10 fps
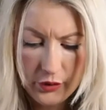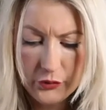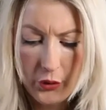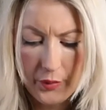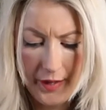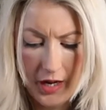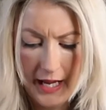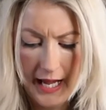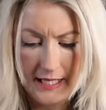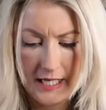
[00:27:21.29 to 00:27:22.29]
Not the bit I
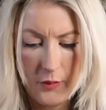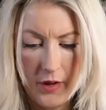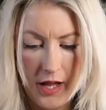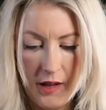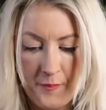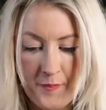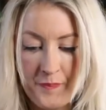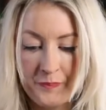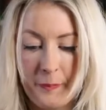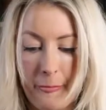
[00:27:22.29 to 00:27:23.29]
had anyway,
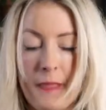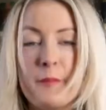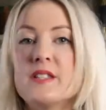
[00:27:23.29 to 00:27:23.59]
but